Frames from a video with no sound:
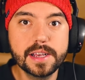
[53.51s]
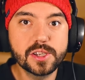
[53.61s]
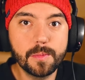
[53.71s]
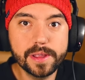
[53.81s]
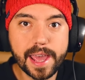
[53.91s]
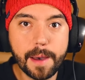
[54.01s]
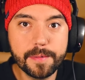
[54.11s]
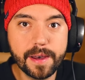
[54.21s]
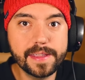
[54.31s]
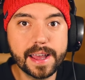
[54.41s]
So I'm really happy
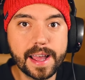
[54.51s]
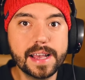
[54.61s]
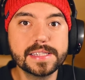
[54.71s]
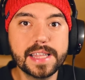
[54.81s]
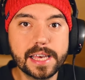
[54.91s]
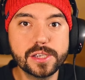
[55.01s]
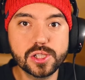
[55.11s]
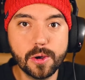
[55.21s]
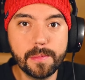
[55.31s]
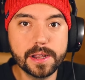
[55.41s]
about that, guys. Thank you
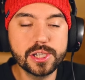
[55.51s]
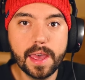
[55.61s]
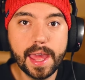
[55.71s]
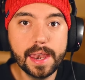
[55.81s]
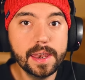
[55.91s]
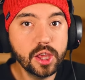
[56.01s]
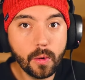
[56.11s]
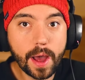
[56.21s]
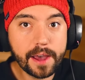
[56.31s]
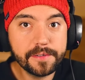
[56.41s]
so much. And you
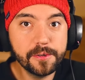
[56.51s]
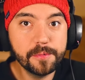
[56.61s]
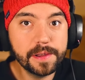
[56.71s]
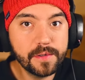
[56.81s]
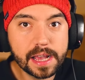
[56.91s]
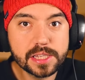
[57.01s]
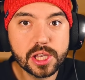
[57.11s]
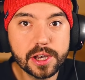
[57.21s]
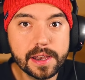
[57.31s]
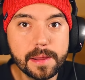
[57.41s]
don't have to, but if you guys
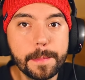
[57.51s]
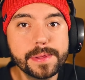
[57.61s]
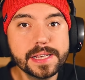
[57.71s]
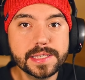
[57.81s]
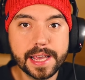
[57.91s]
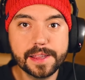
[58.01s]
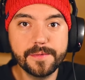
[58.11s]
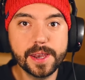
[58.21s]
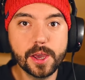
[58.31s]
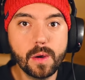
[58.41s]
could, please like the
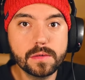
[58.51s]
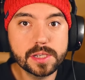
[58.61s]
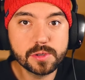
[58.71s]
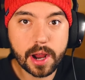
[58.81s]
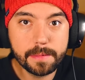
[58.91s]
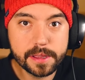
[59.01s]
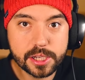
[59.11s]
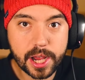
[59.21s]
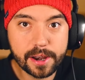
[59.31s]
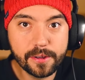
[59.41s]
video, subscribe to the
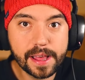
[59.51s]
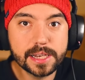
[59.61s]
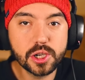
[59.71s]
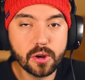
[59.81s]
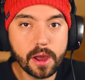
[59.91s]
channel, and turn on